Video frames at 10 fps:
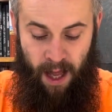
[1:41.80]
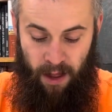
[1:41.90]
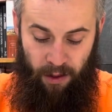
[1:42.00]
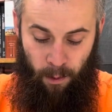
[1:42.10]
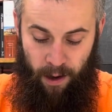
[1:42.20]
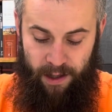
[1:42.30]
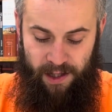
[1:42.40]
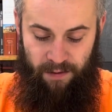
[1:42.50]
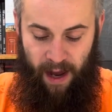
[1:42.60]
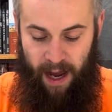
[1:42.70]
The words
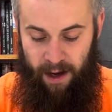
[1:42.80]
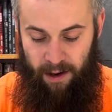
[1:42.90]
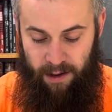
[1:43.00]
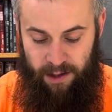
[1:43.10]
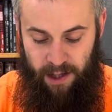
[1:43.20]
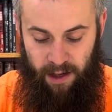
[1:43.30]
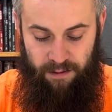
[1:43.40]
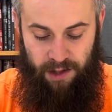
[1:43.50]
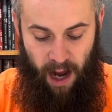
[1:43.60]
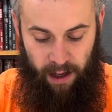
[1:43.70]
of Ager, son of
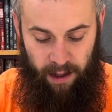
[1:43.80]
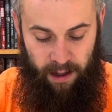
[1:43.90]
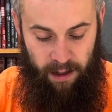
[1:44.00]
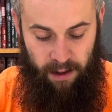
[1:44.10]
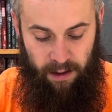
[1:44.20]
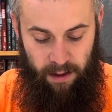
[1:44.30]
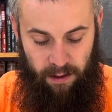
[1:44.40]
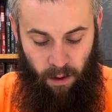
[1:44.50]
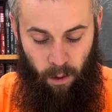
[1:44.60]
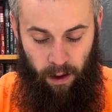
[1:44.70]
Jakeh,
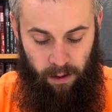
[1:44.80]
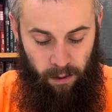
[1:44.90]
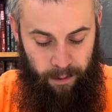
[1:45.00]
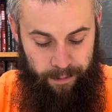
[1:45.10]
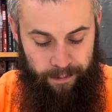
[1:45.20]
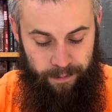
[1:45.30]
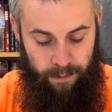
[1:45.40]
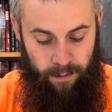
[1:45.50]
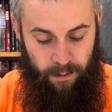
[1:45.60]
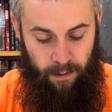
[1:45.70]
the oracle.
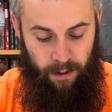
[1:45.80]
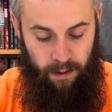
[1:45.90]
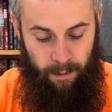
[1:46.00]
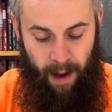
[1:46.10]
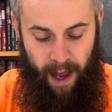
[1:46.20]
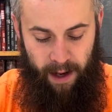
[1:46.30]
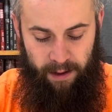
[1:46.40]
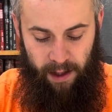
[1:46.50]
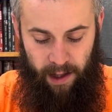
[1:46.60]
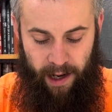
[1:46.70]
The man
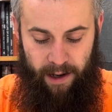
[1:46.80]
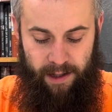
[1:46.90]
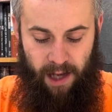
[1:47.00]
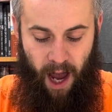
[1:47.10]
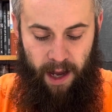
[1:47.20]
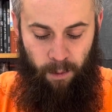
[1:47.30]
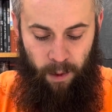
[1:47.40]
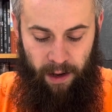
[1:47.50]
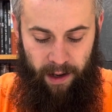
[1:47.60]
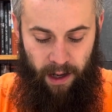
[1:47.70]
declares, I am
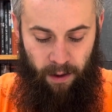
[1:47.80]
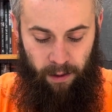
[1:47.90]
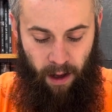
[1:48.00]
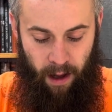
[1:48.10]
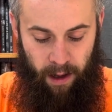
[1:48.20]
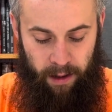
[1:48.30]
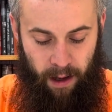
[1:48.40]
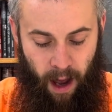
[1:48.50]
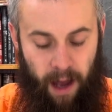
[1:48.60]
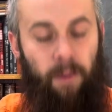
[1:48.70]
weary, O God,
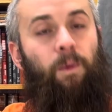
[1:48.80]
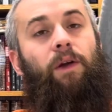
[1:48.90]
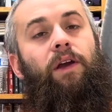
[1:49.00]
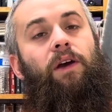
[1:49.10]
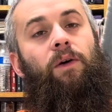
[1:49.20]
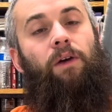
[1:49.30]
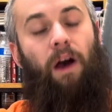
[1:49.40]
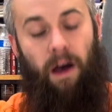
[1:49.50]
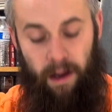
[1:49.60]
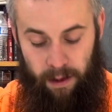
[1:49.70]
I am weary, O
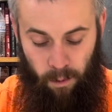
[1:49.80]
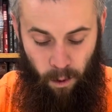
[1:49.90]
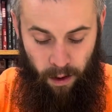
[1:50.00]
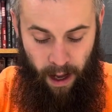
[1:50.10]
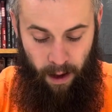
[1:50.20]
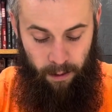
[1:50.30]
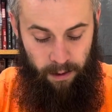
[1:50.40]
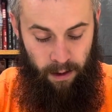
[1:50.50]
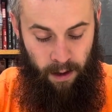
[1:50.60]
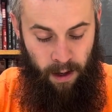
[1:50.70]
God, and worn out.
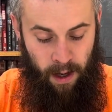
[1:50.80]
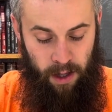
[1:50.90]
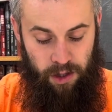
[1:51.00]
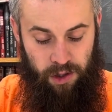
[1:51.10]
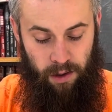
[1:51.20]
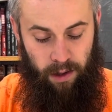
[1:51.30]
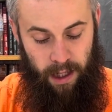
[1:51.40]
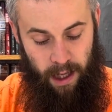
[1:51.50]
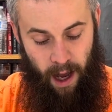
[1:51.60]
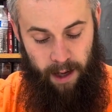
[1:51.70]

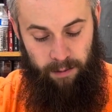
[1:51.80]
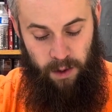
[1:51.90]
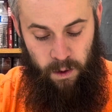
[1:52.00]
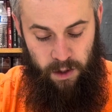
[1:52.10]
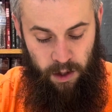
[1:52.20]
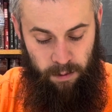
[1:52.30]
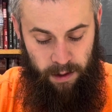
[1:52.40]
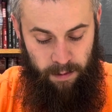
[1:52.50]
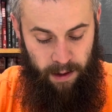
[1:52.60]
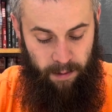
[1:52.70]
Surely I am too stupid
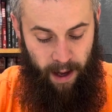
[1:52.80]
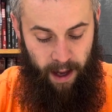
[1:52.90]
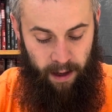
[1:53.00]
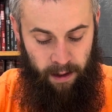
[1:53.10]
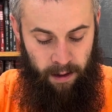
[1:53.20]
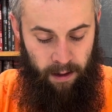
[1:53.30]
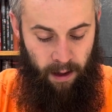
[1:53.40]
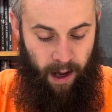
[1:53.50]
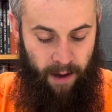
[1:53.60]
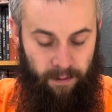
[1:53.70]
to be a man.
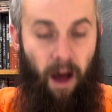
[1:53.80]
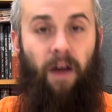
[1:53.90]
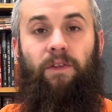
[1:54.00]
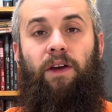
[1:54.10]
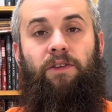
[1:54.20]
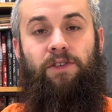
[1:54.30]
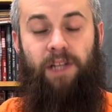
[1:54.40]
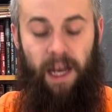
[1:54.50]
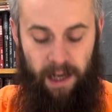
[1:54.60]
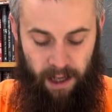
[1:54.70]
I have not the
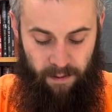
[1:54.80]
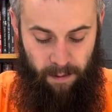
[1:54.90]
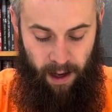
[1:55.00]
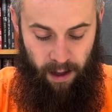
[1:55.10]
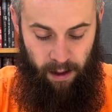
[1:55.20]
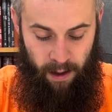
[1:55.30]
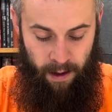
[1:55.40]
understanding of a man.